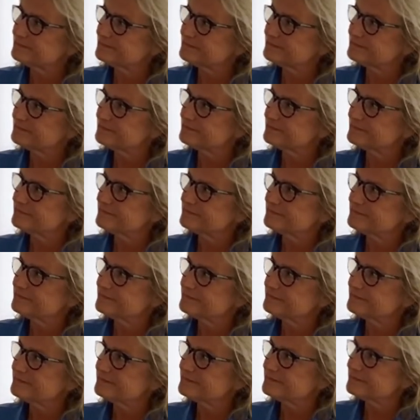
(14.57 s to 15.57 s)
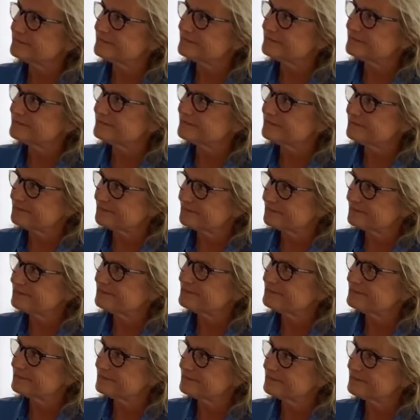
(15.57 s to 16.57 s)

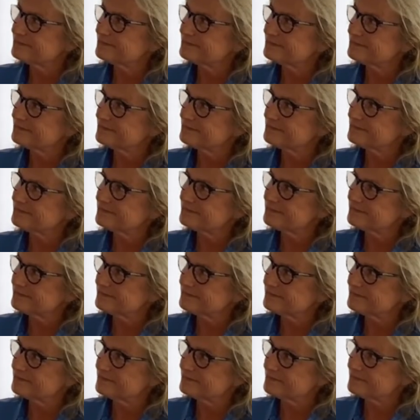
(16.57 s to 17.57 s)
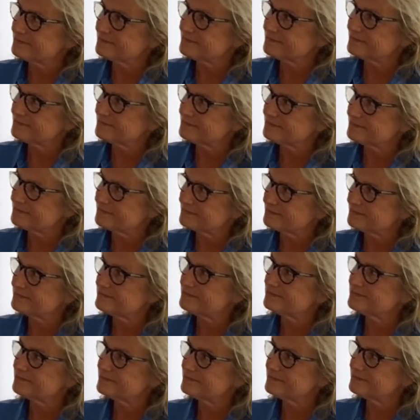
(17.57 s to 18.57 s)

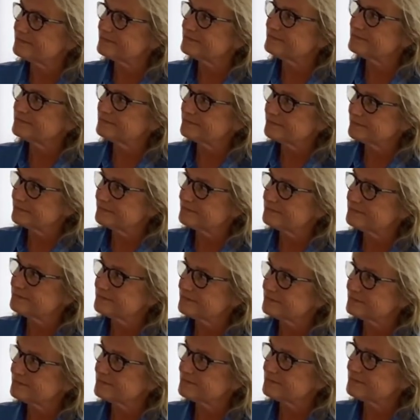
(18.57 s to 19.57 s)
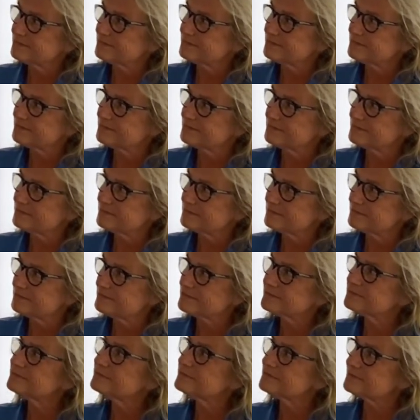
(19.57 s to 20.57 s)

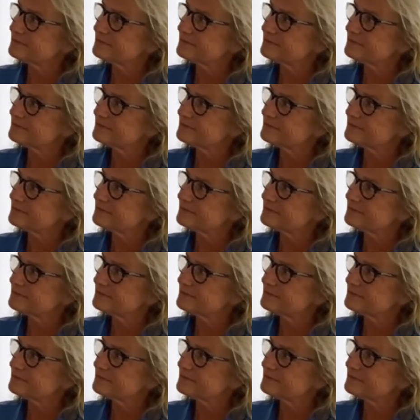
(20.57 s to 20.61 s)
(silent)